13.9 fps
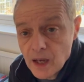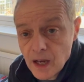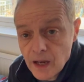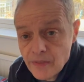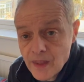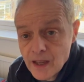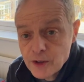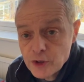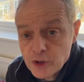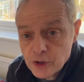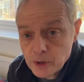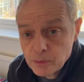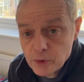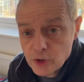and then to
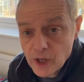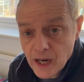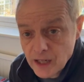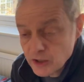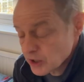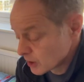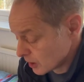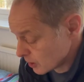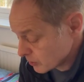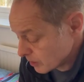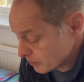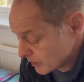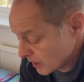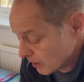subtract
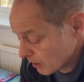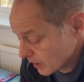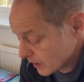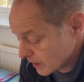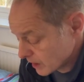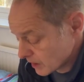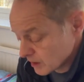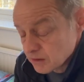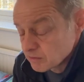something like